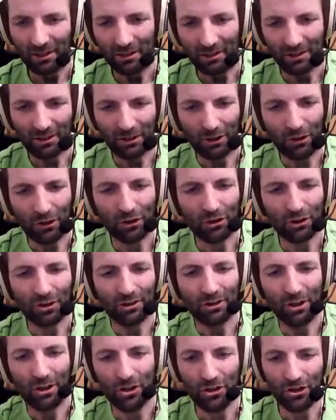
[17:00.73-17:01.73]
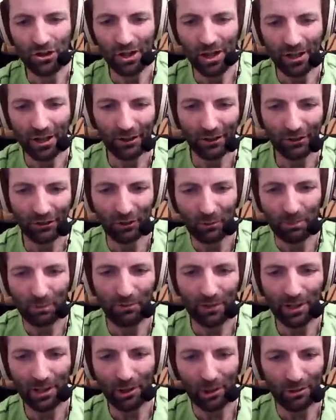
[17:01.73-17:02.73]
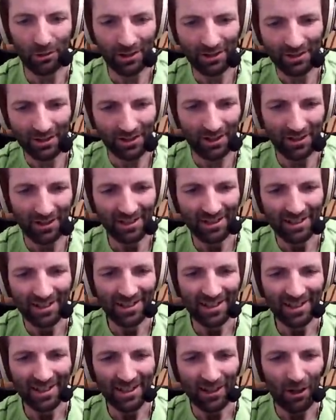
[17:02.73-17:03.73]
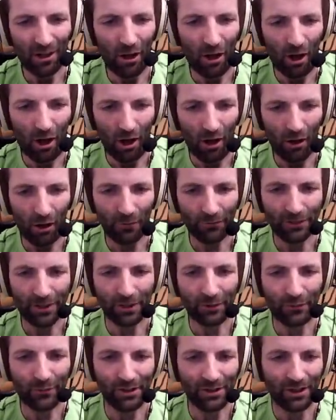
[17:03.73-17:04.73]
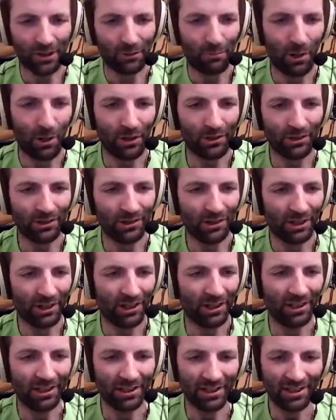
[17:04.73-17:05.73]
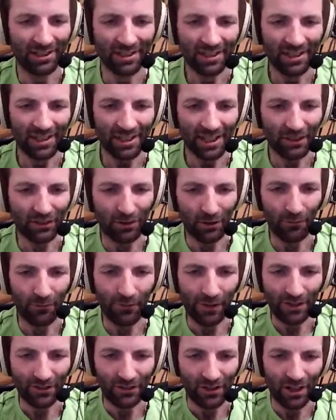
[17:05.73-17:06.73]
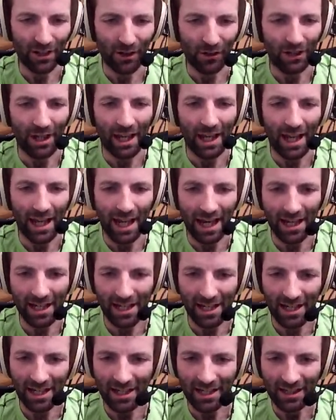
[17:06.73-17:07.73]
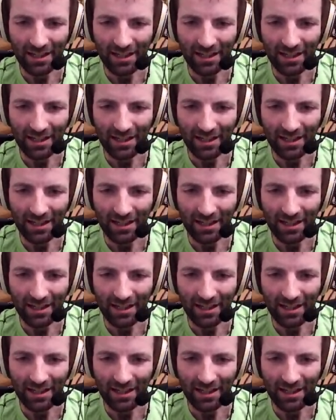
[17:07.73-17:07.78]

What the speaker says: Because the sheer superiority of this physics model is convincing on any